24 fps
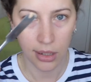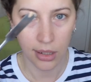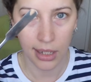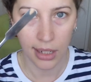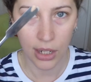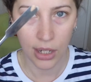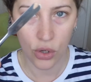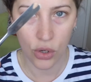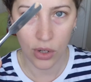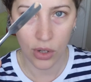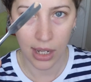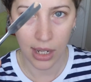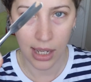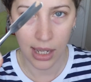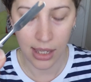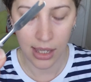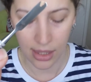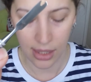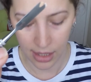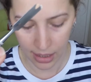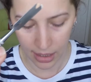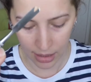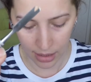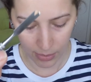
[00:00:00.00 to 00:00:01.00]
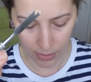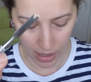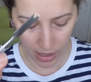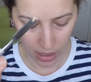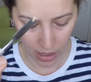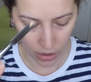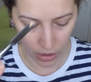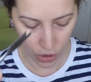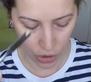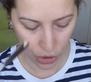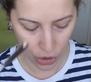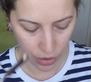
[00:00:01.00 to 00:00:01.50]
literally this
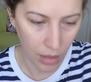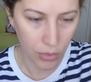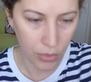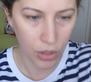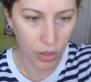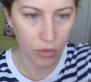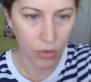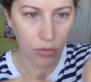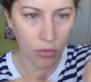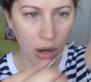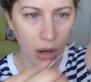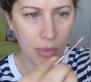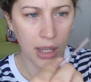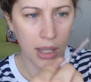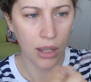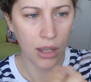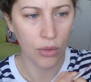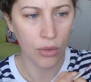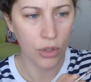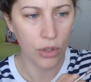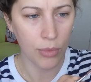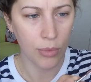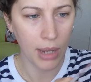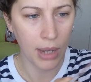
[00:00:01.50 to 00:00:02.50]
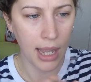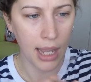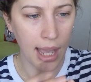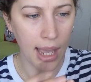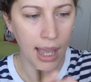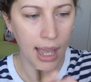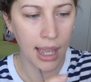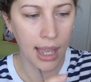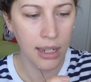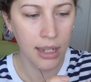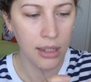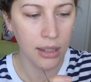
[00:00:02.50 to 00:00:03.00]
much. I'm just rubbing it onto my
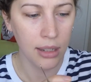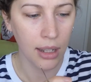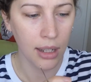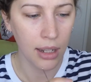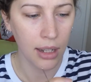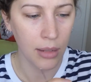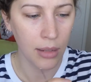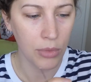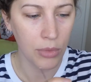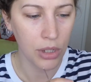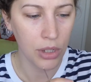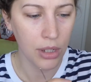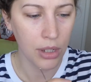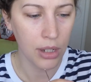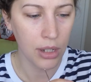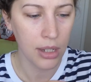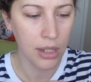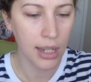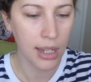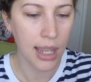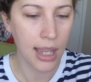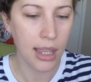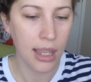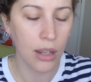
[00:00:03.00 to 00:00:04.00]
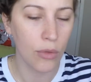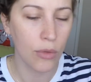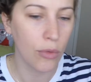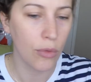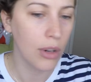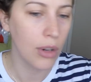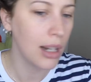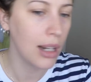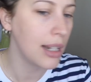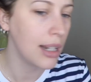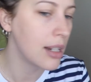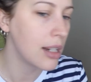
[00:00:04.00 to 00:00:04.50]
hand, and I'm just going to take a
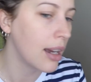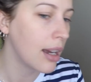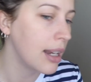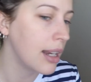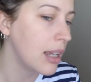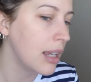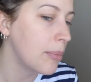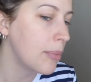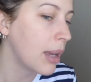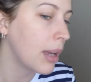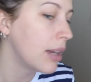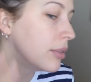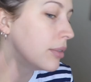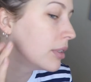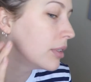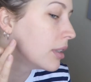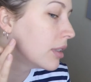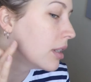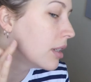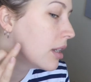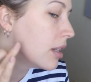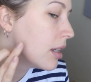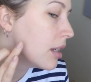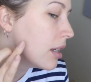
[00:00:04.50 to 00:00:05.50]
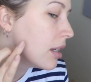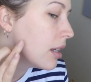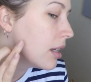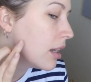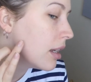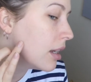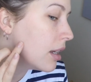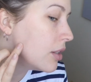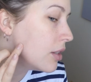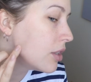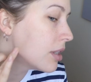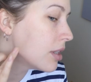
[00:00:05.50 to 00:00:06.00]
really tiny amount
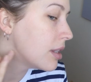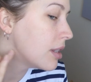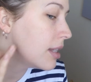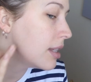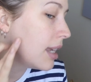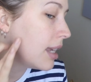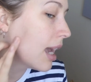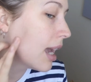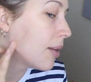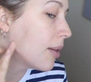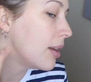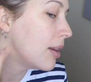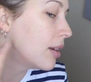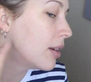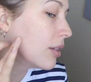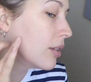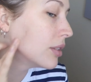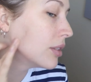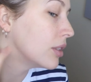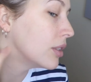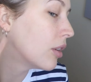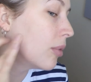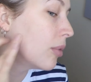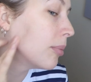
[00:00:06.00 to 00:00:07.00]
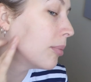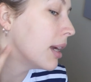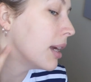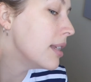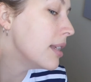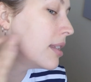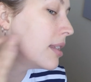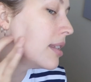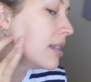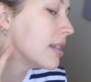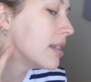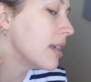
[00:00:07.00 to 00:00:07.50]
and just see how it looks on my
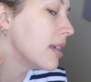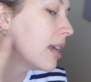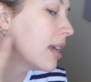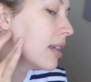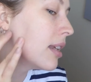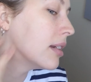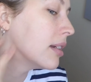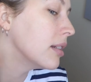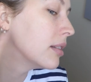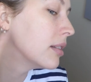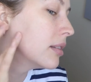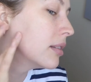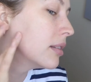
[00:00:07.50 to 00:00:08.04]
skin.